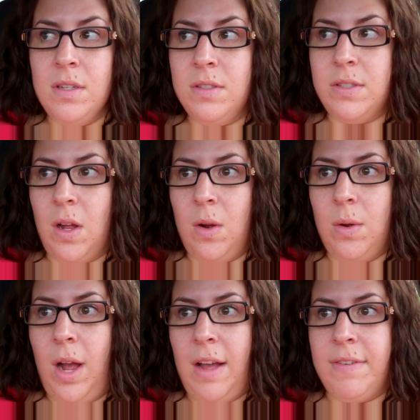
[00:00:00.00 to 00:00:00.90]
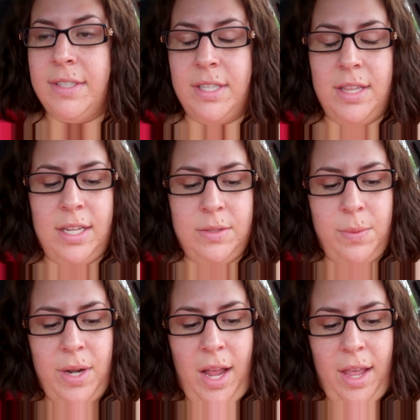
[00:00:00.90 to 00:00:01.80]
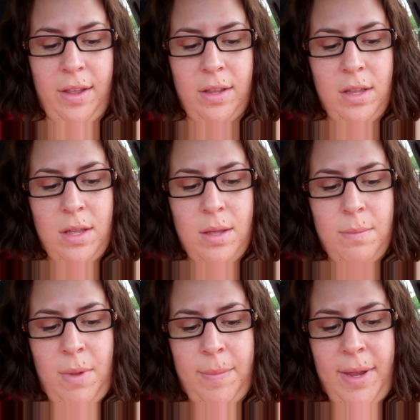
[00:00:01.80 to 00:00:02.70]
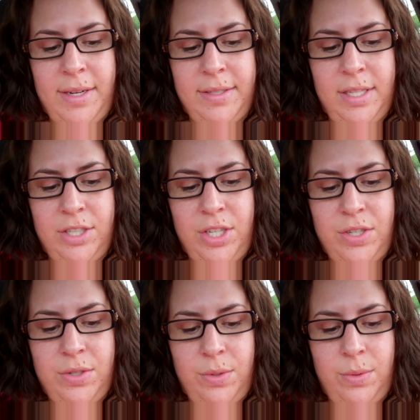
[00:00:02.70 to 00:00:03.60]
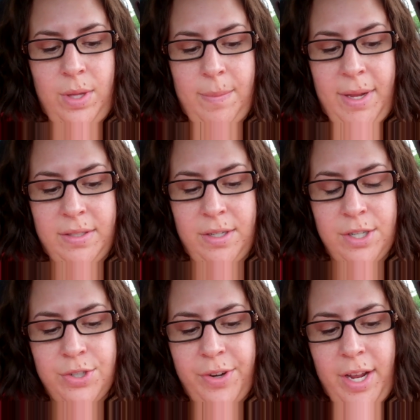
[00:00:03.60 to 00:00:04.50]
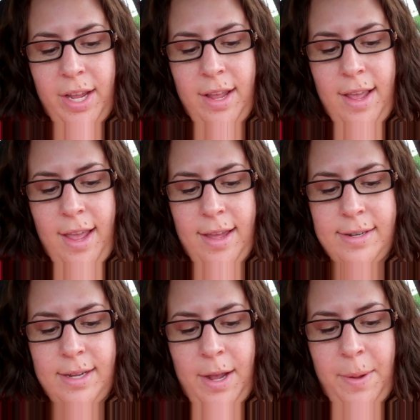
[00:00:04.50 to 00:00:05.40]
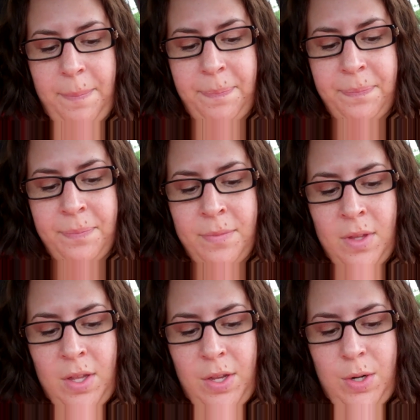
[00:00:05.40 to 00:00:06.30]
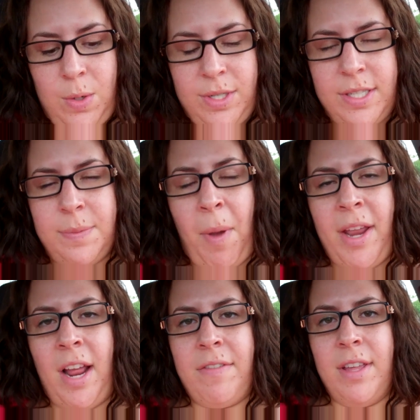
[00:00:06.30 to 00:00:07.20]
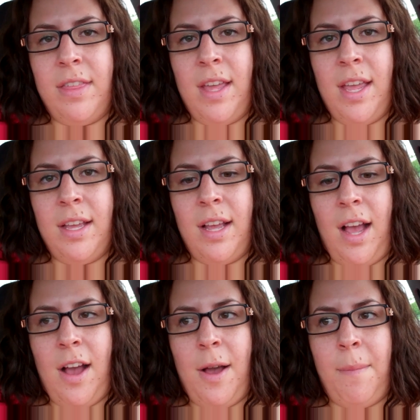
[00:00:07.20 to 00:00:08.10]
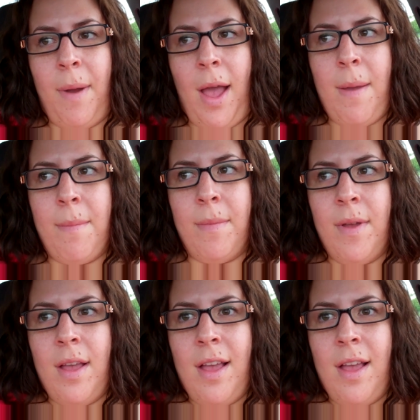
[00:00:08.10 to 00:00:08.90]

So obviously that's when I made my decision to get my surgery. And you know, despite everything, I've